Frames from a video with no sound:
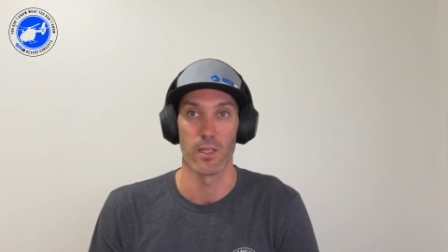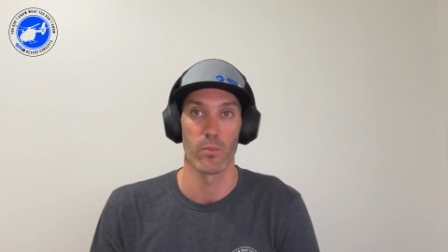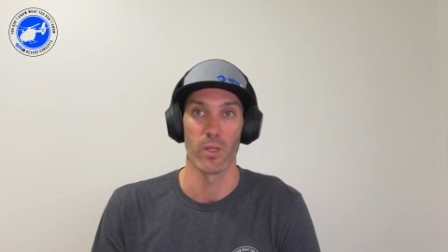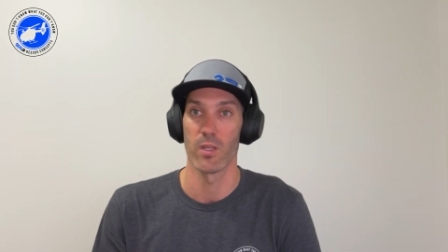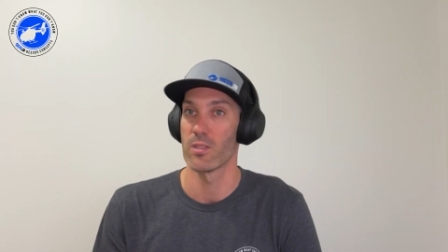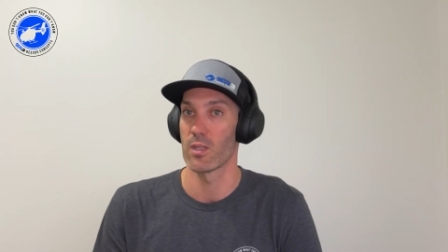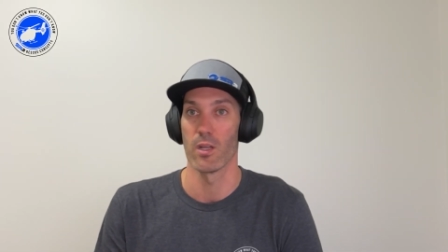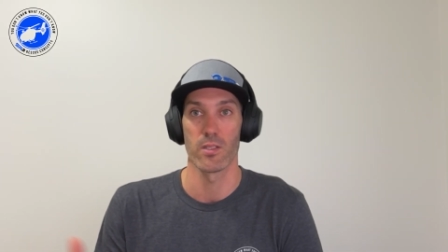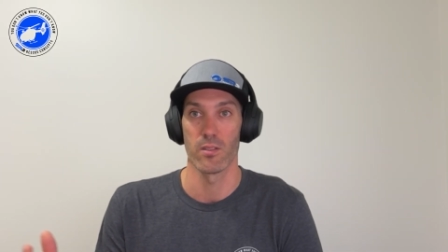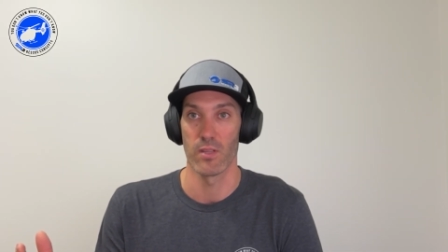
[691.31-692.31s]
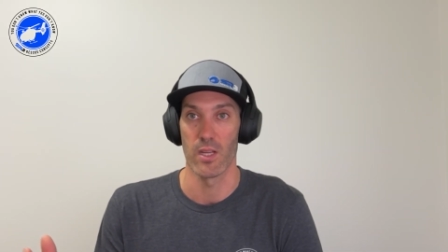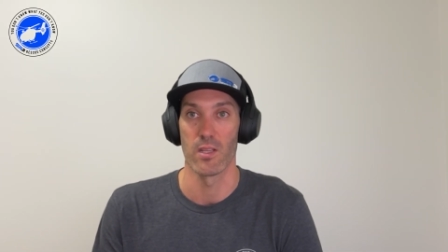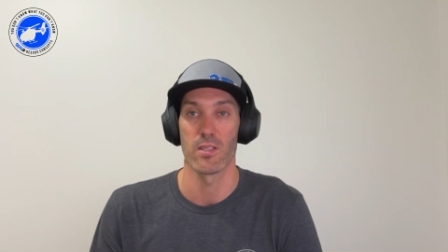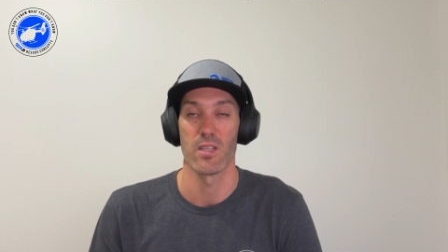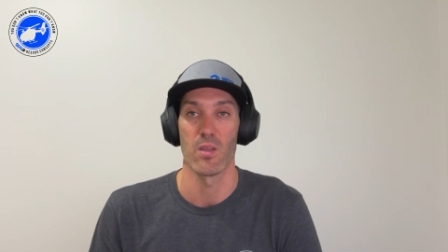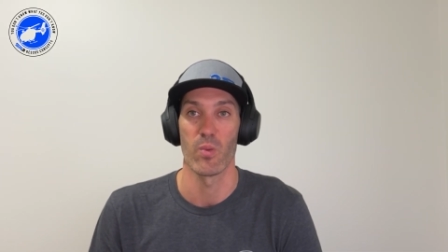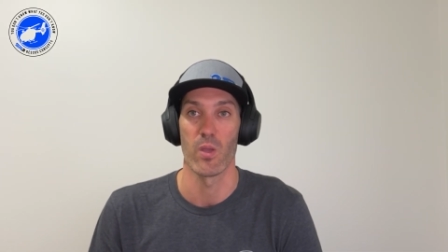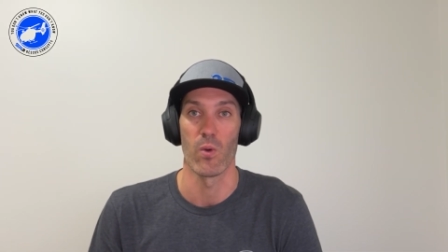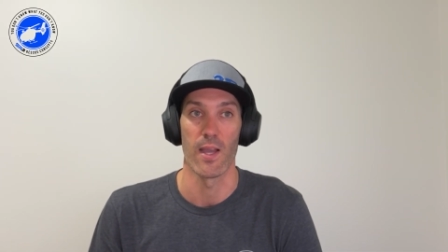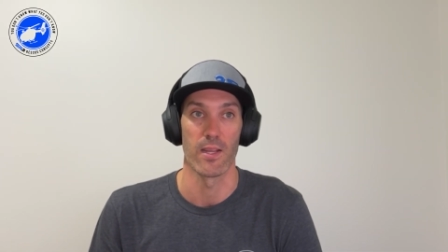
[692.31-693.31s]
because the cost of getting CEP
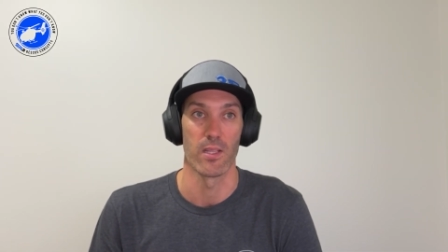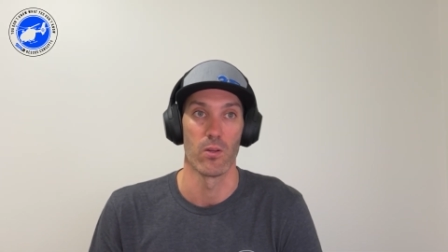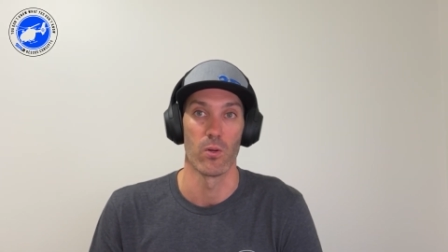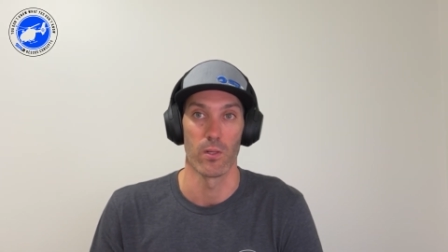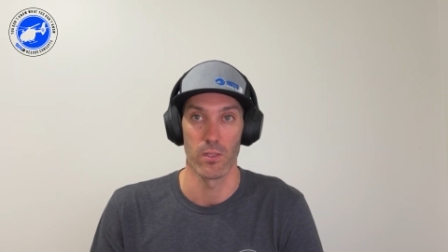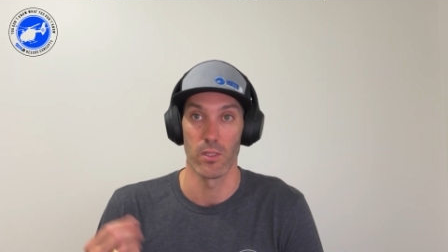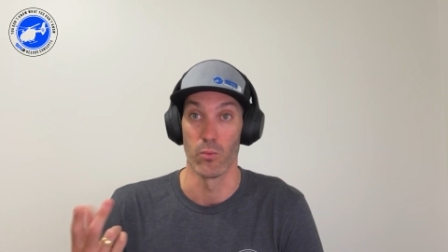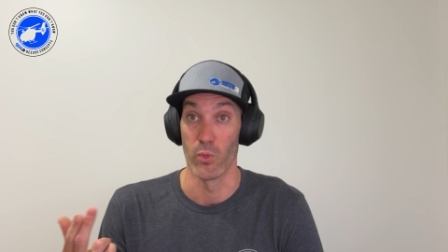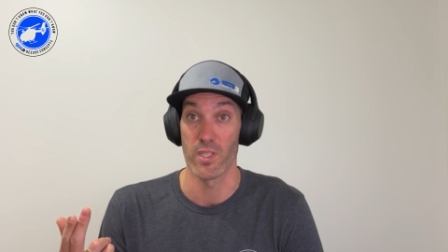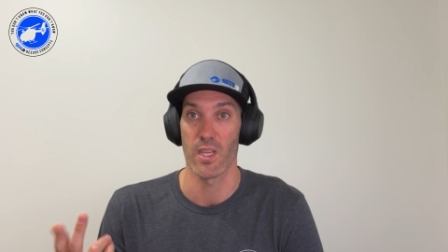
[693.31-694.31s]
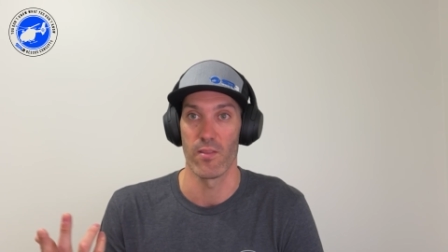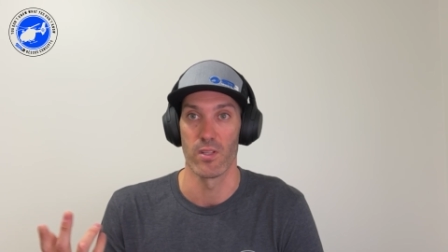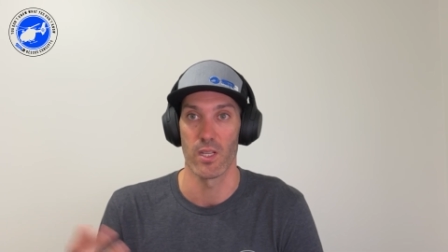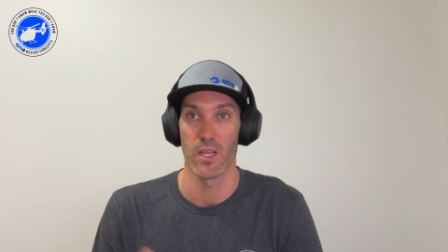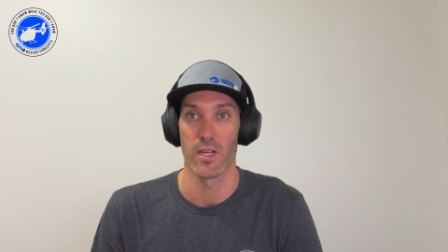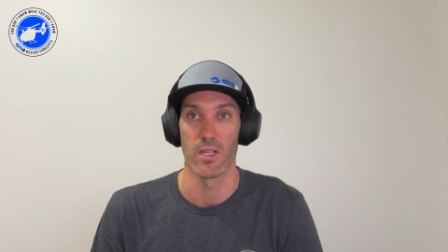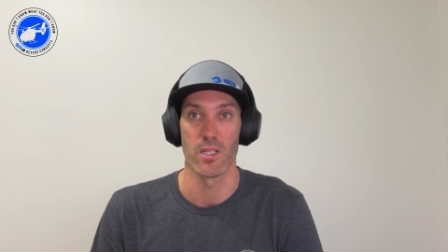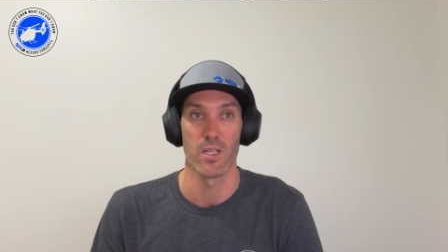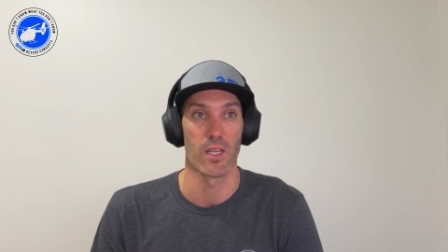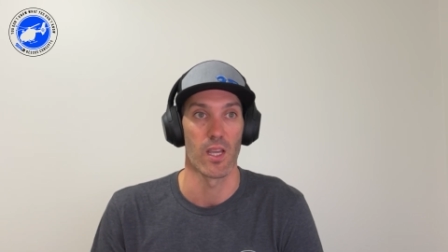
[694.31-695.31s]
wired in, or you risk having to cut into
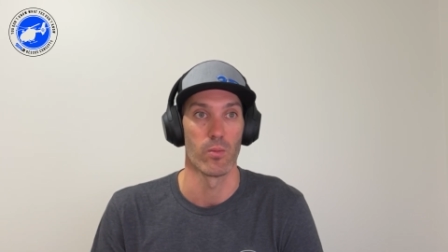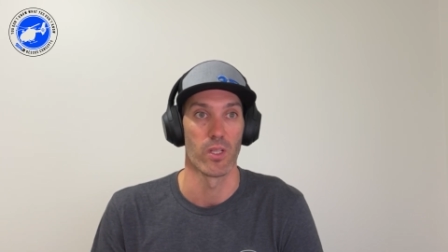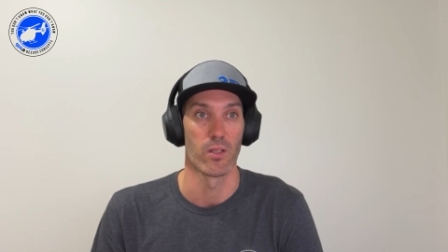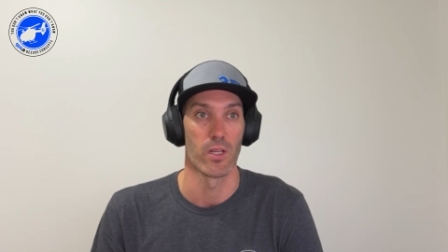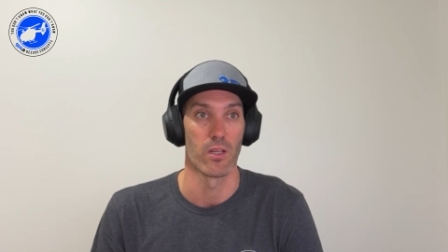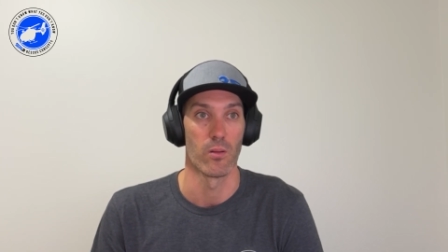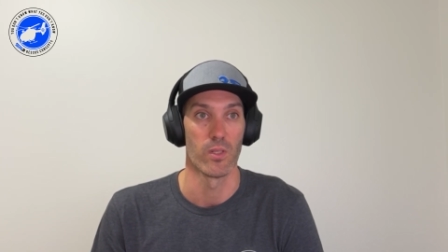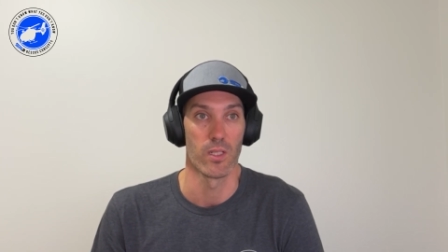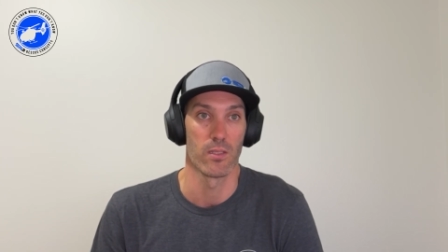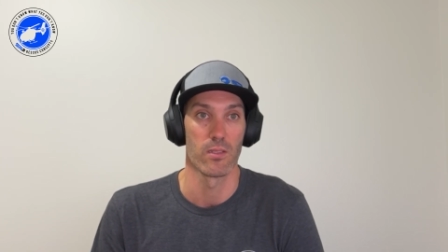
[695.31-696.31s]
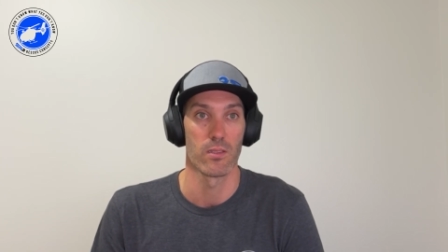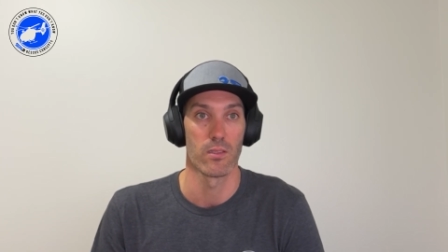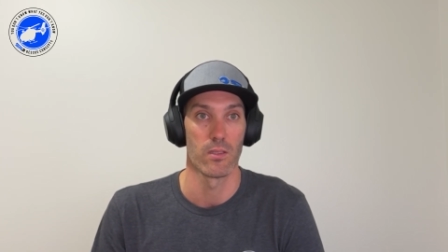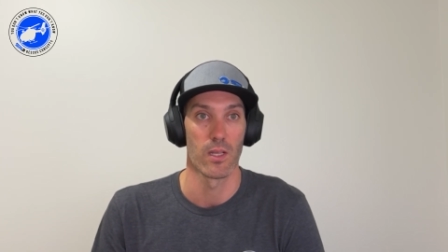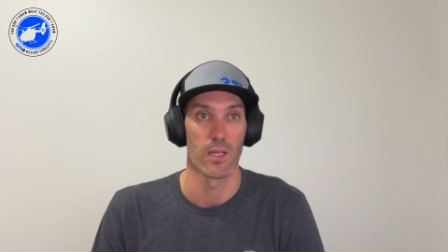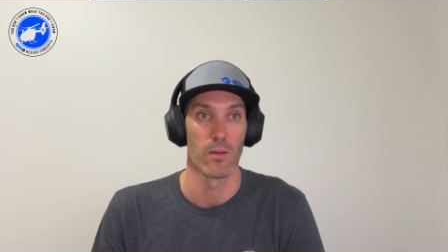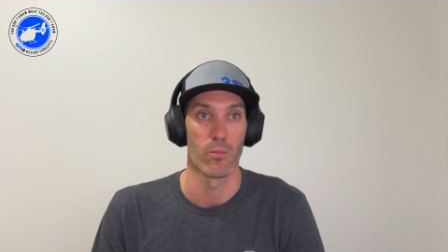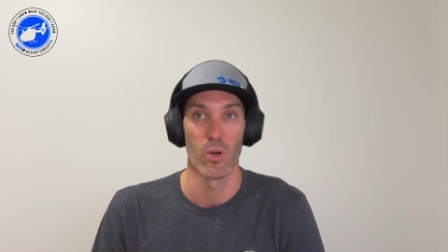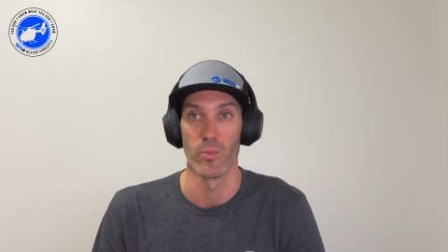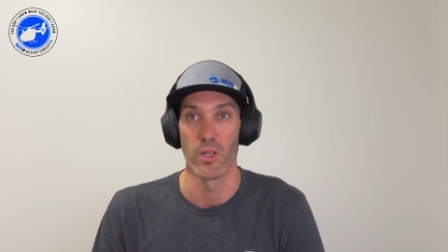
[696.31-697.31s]
your cabling on your helmet, it's
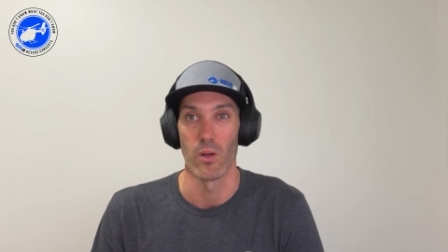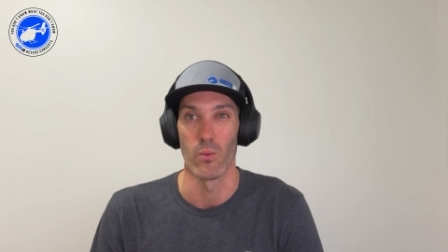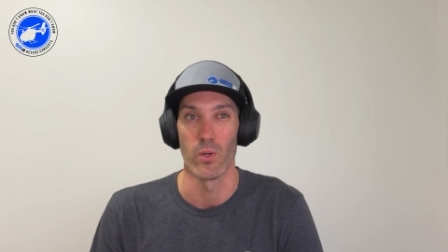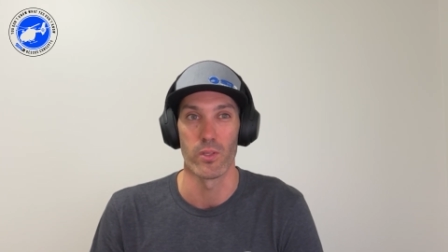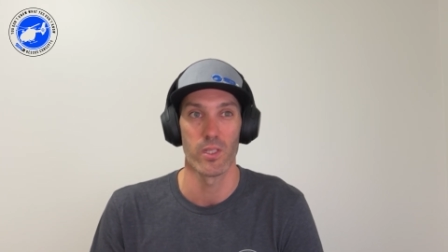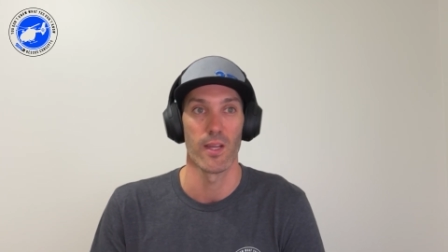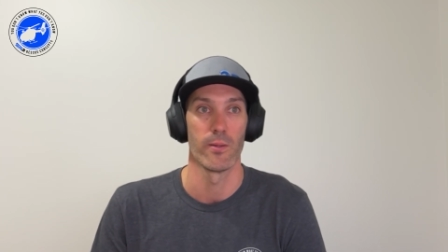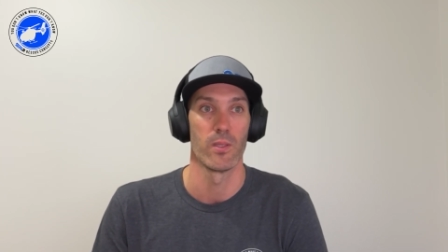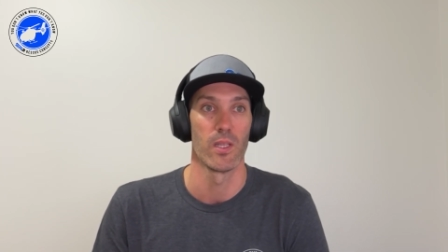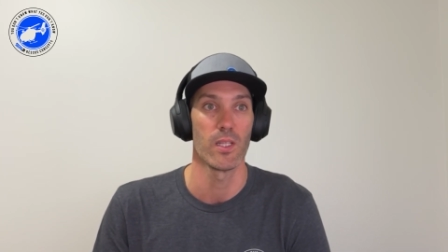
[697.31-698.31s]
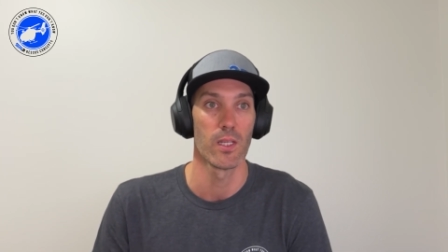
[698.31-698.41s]
probably not worth it, I would think.